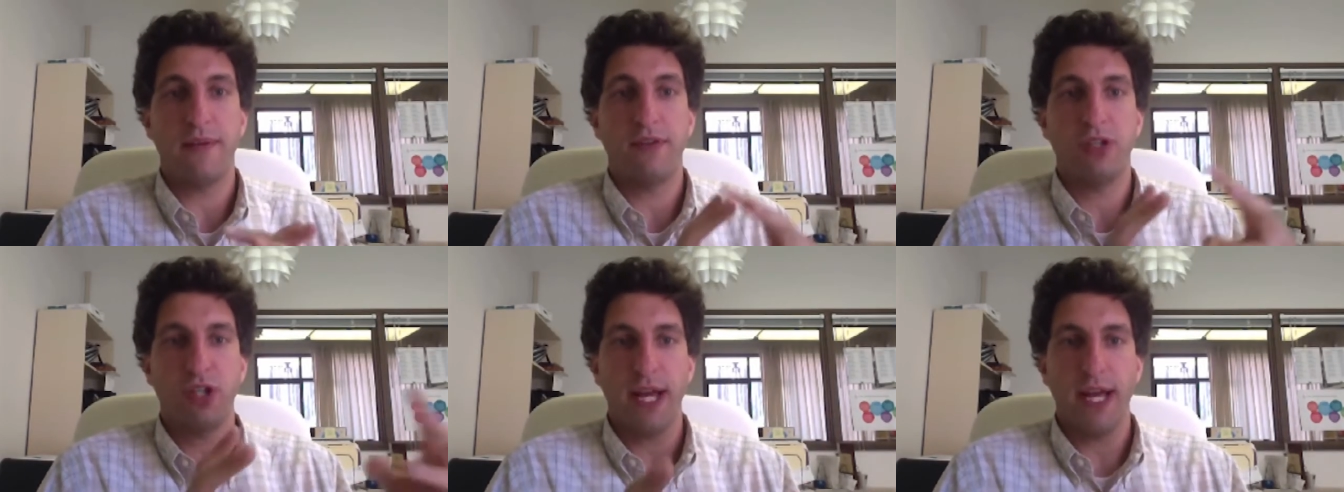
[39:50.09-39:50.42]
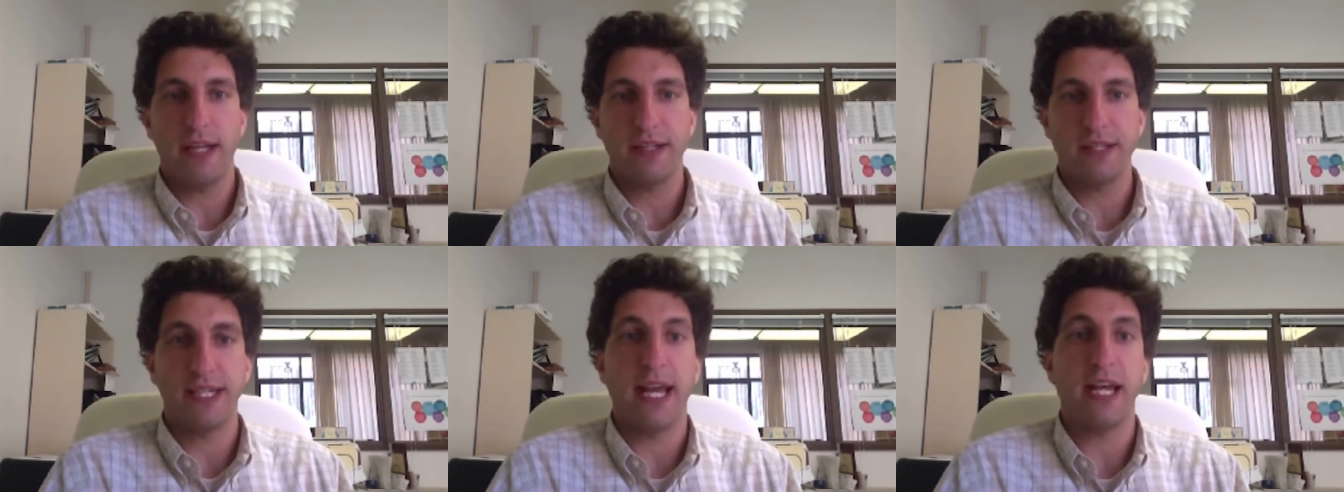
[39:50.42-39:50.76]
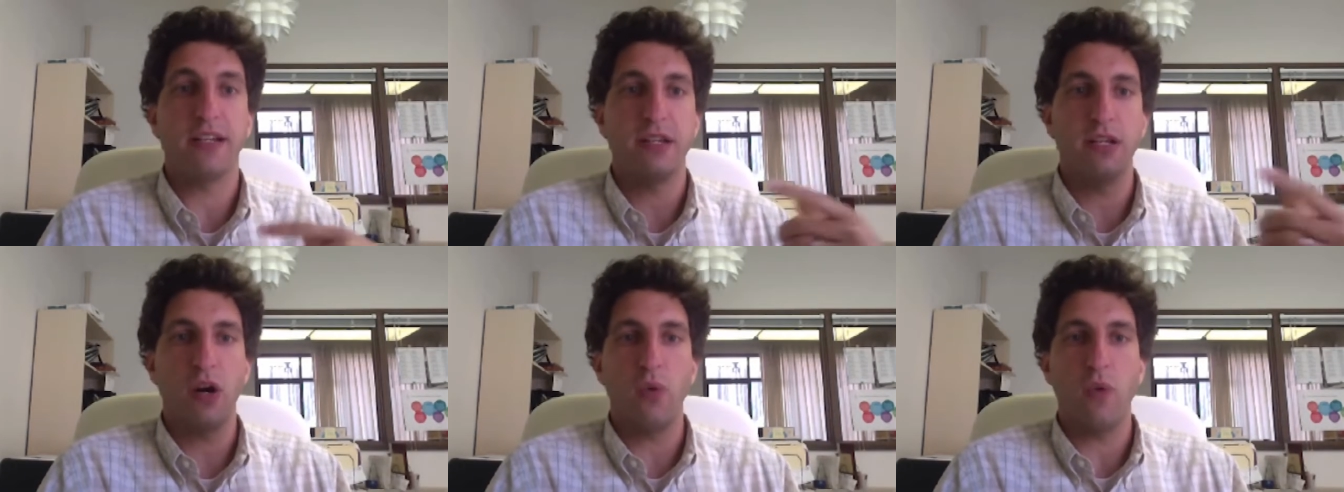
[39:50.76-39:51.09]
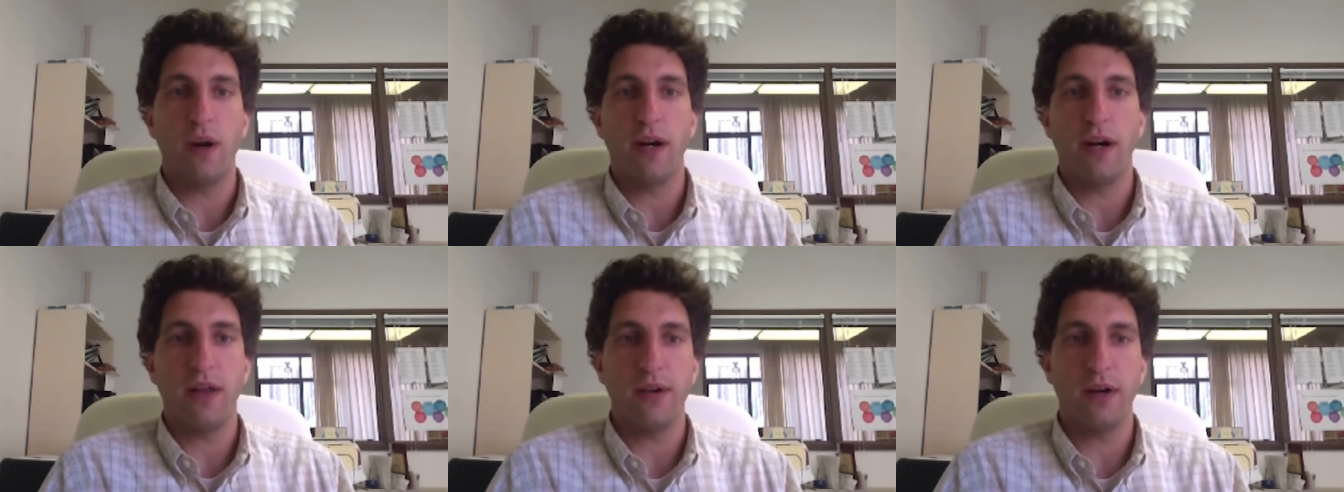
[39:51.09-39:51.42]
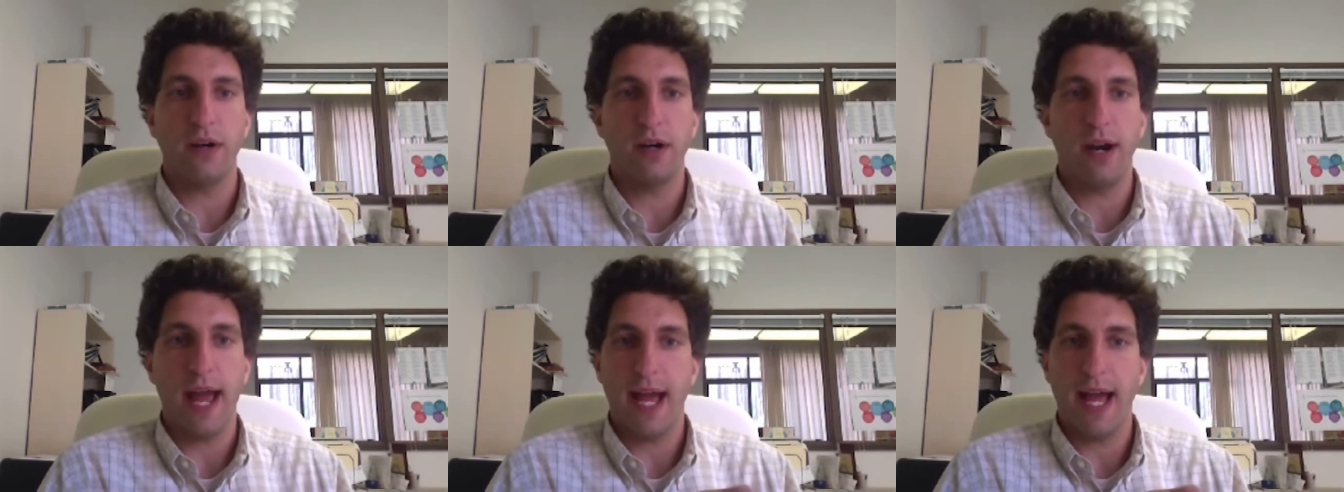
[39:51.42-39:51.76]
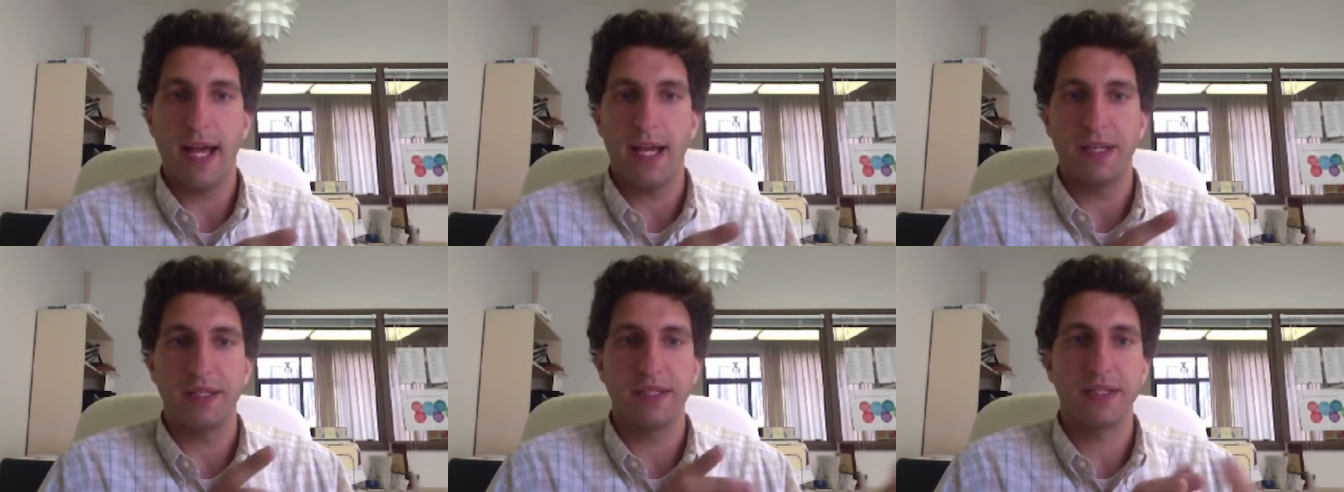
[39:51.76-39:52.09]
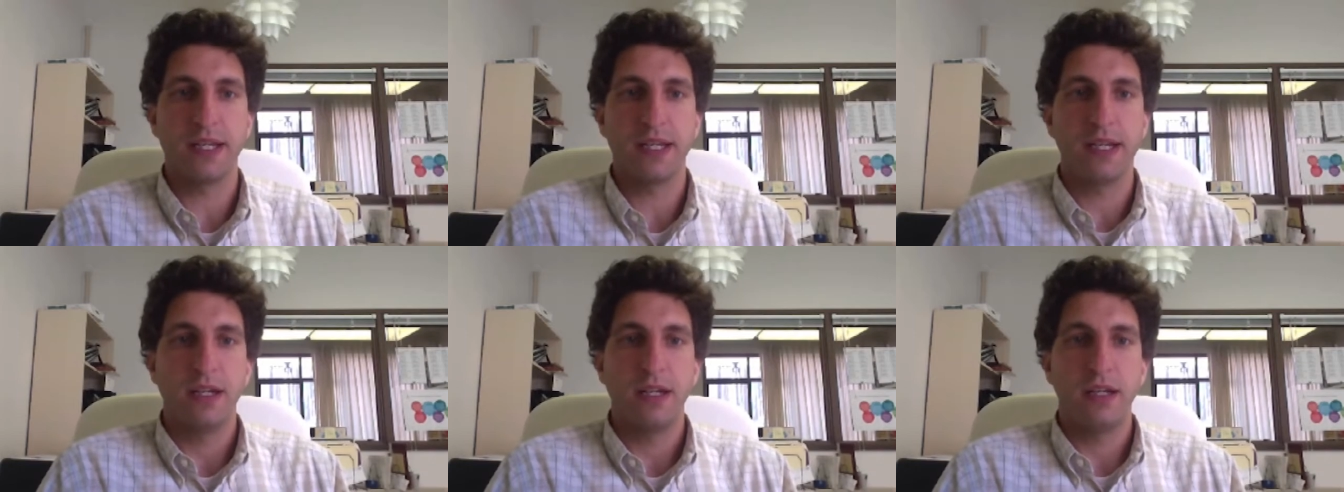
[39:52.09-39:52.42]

have a chance to get to know one another as